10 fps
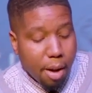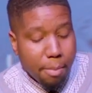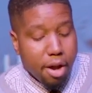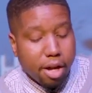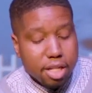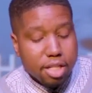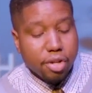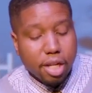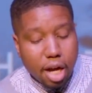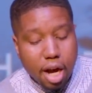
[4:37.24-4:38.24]
Americans
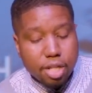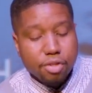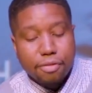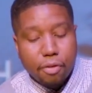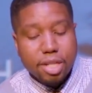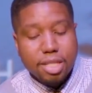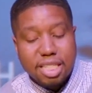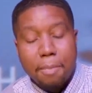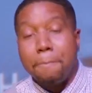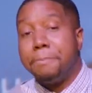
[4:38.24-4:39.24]
drink
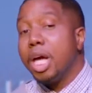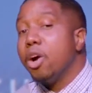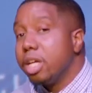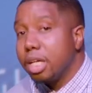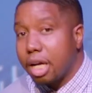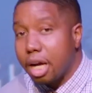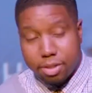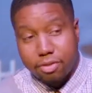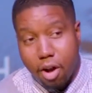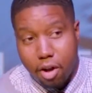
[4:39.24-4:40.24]
146 billion
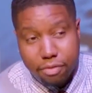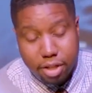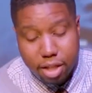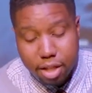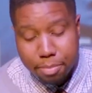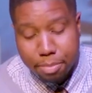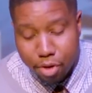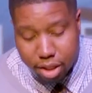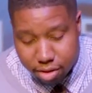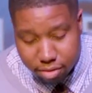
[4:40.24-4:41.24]
cups of coffee
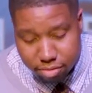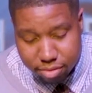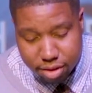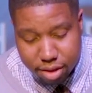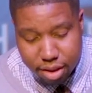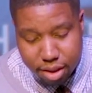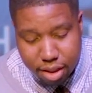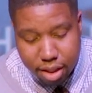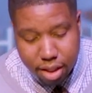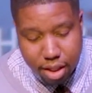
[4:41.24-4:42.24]
per year.
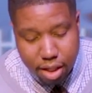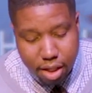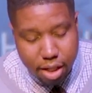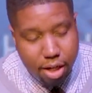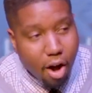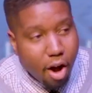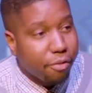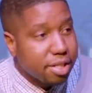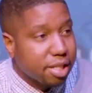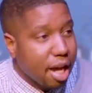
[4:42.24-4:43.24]

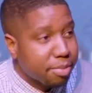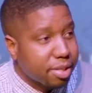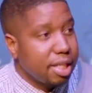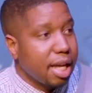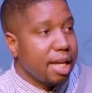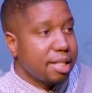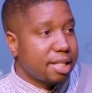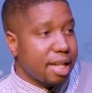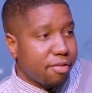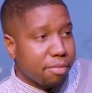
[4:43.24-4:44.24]
Coffee shops see a
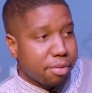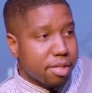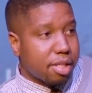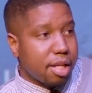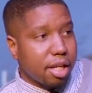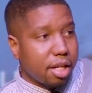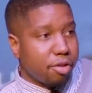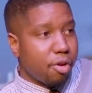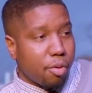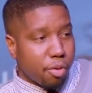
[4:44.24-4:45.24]
7%
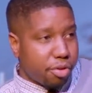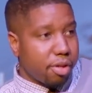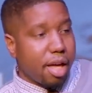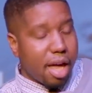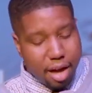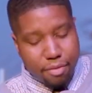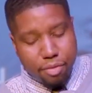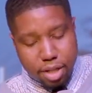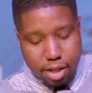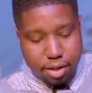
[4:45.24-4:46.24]
growth
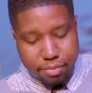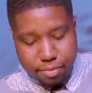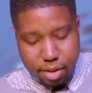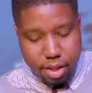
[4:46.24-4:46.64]
every year,